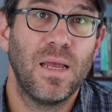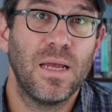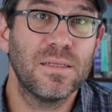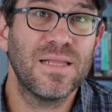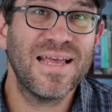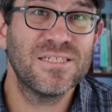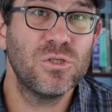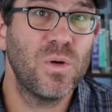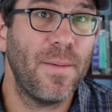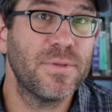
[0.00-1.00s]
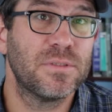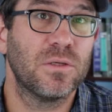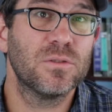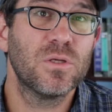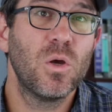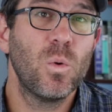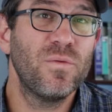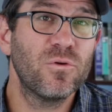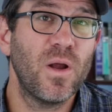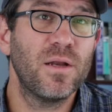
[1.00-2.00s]
In the last two episodes,
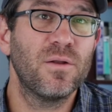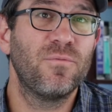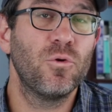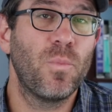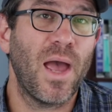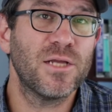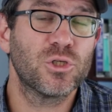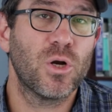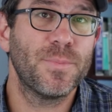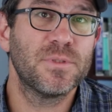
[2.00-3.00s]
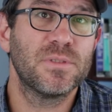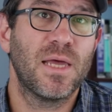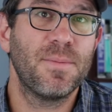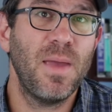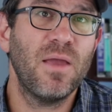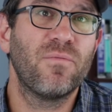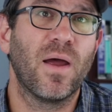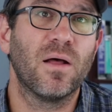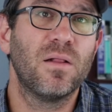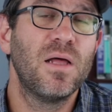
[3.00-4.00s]
we've created a few bash scripts and a
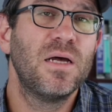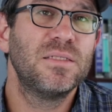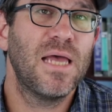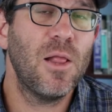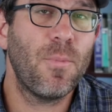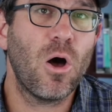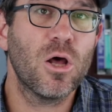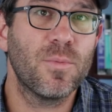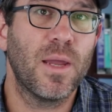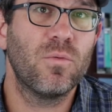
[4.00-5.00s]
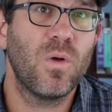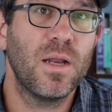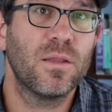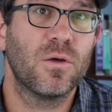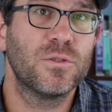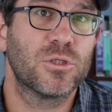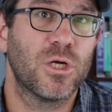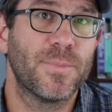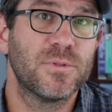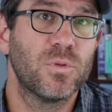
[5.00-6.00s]
makefile to help automate running those
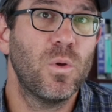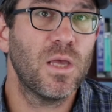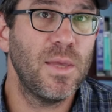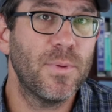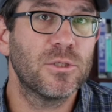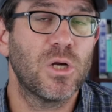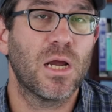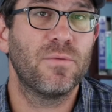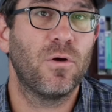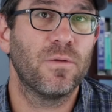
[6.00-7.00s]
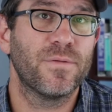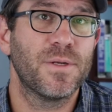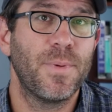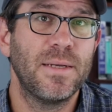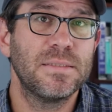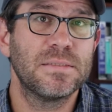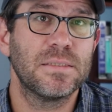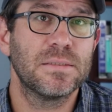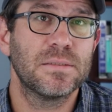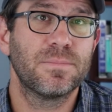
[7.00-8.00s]
scripts while keeping track of all of the
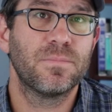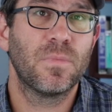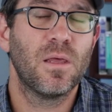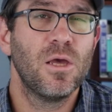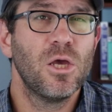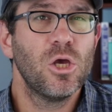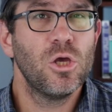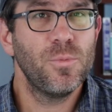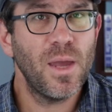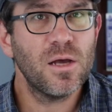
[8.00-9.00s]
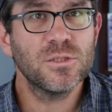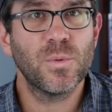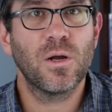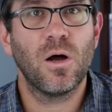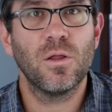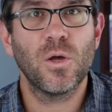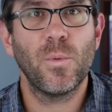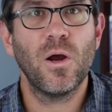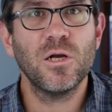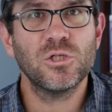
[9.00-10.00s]
dependencies. You may also recall that
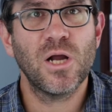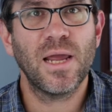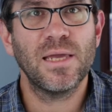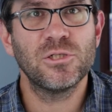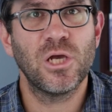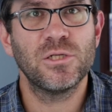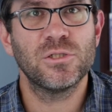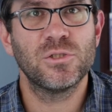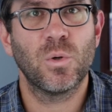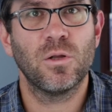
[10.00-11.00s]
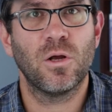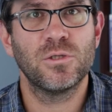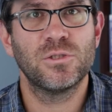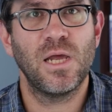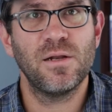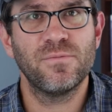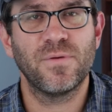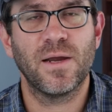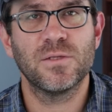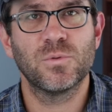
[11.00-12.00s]
we aren't tracking changes to our large data
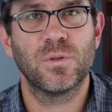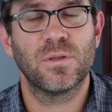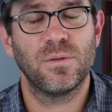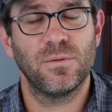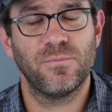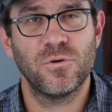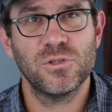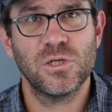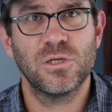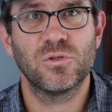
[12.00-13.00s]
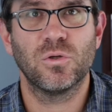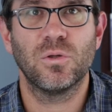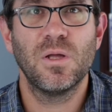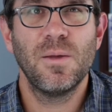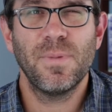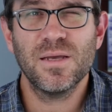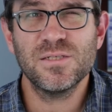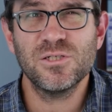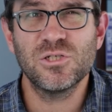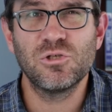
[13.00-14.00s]
files with version control because
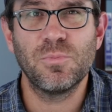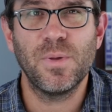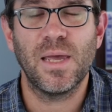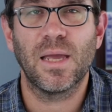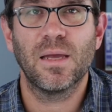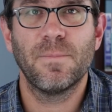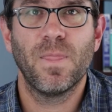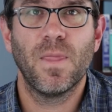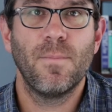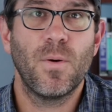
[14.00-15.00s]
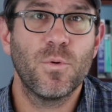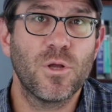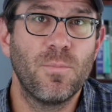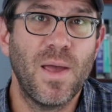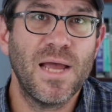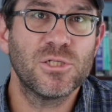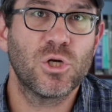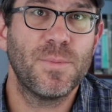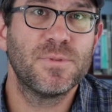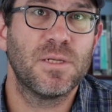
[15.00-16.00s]
they're just too big but with our bash
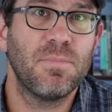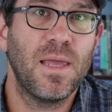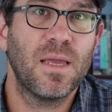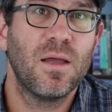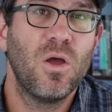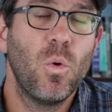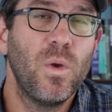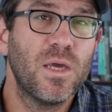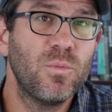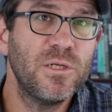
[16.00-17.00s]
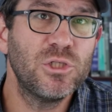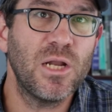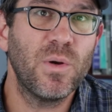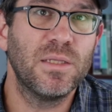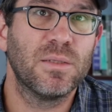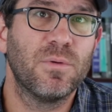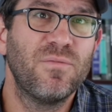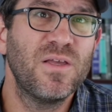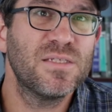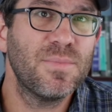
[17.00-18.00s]
scripts and make, we can regenerate them
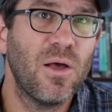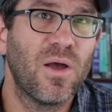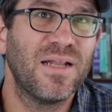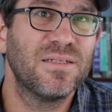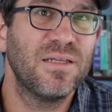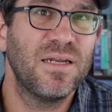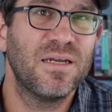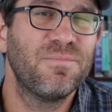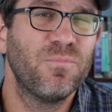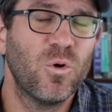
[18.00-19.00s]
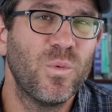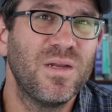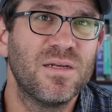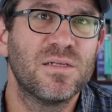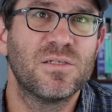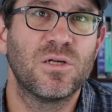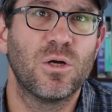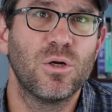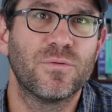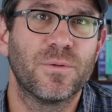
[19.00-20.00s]
if they somehow got deleted or we needed to
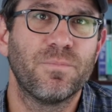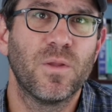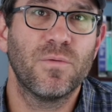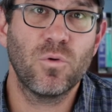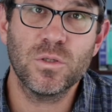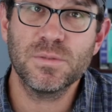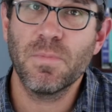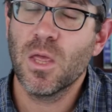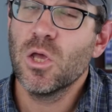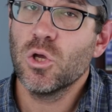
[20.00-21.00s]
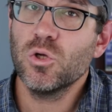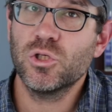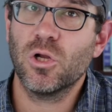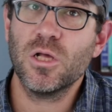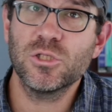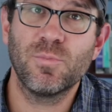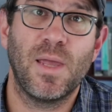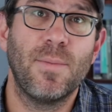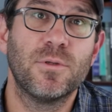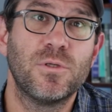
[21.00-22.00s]
start over. Of course, you should also be
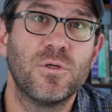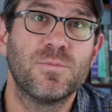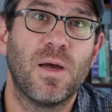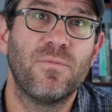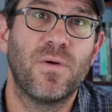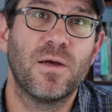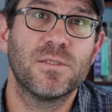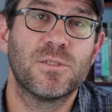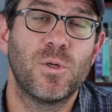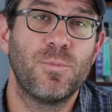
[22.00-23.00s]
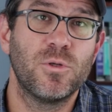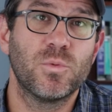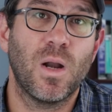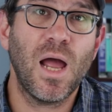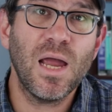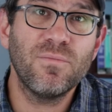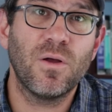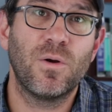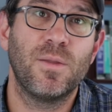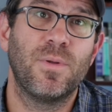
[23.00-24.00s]
able to use my files to reproduce what I've
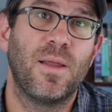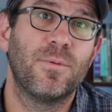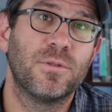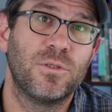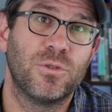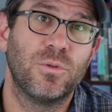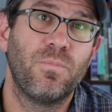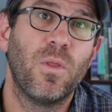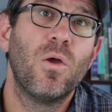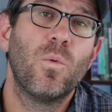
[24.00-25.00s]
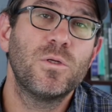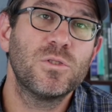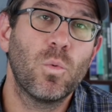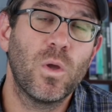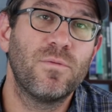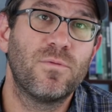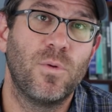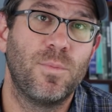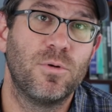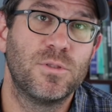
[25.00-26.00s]
already been able to do, which is a win for
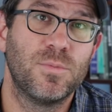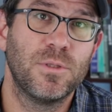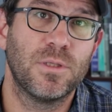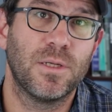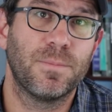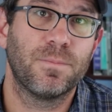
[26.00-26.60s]
reproducibility.